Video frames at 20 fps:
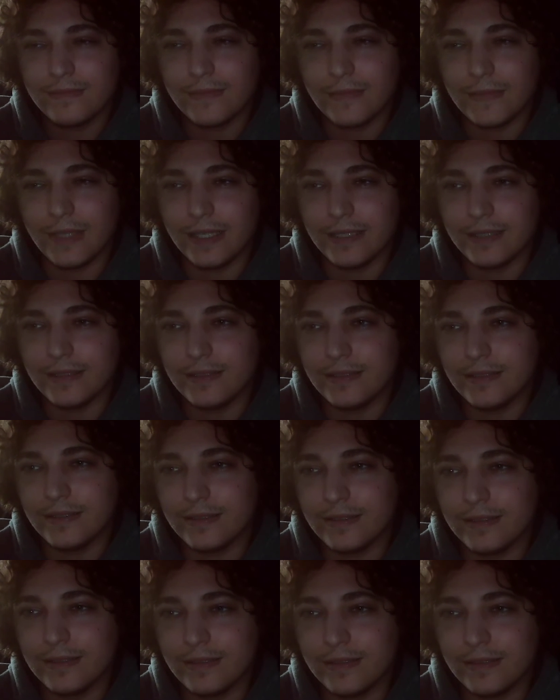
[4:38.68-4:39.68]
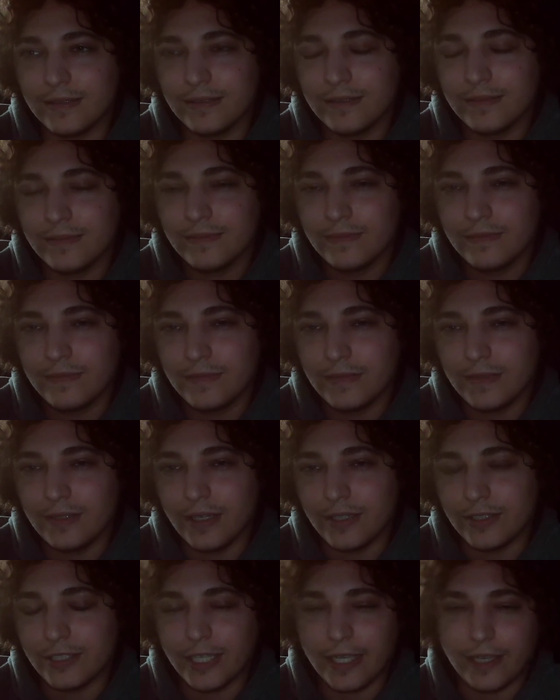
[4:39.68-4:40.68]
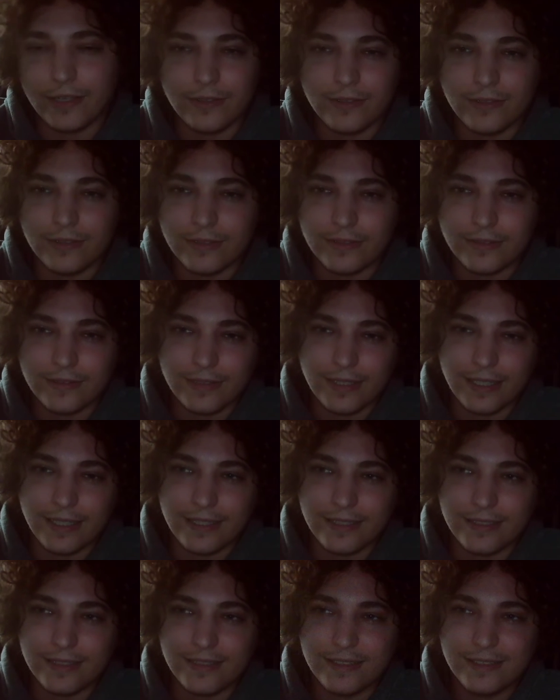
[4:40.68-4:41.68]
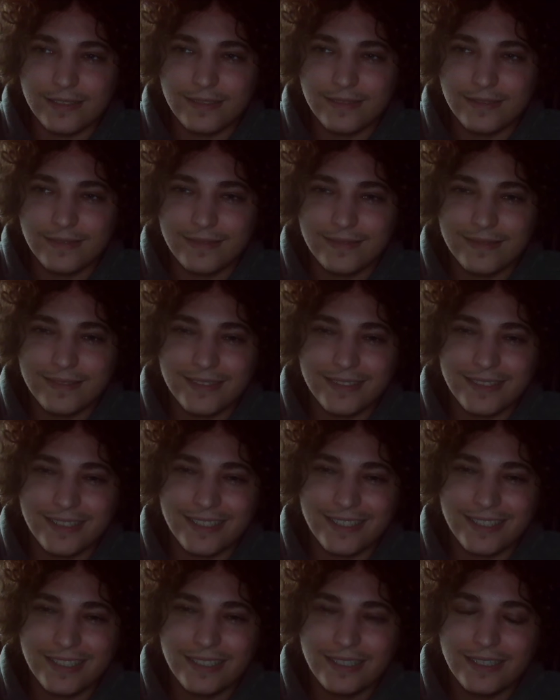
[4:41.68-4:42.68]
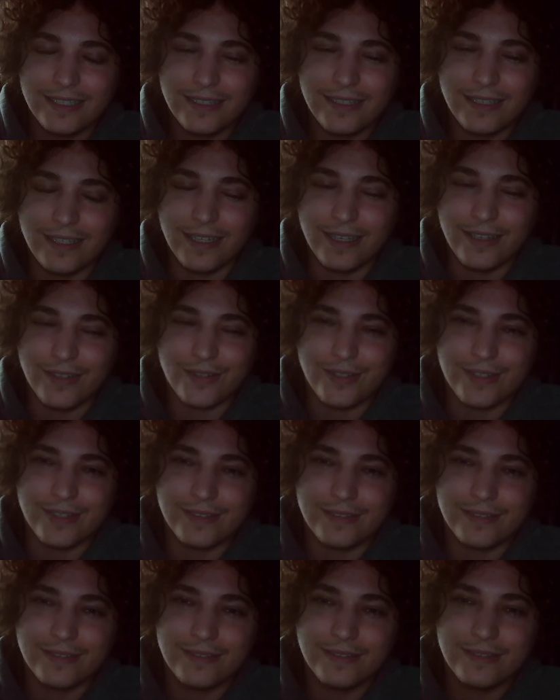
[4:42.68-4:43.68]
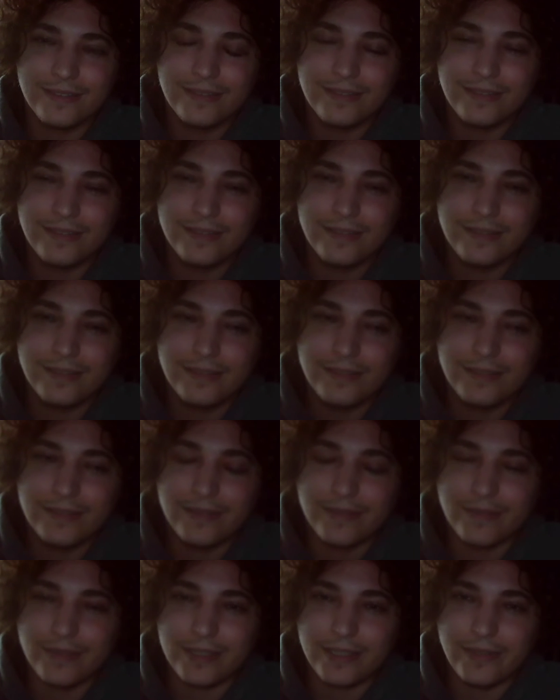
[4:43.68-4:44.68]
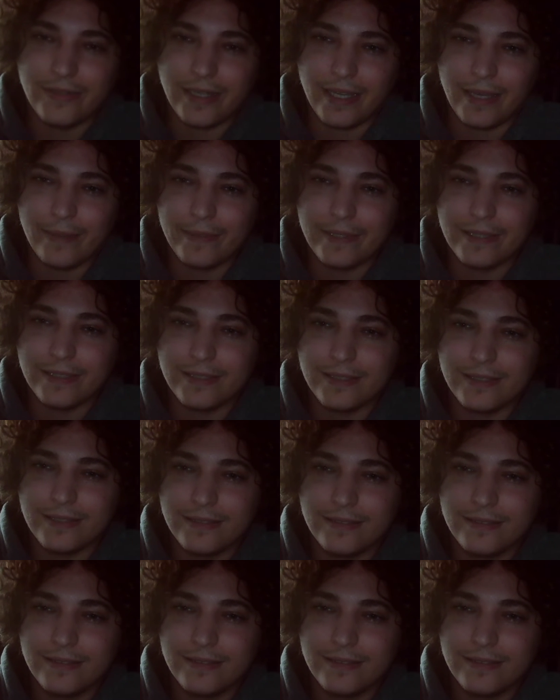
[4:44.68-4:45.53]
and I'll channel, and I don't know. We'll see what happens.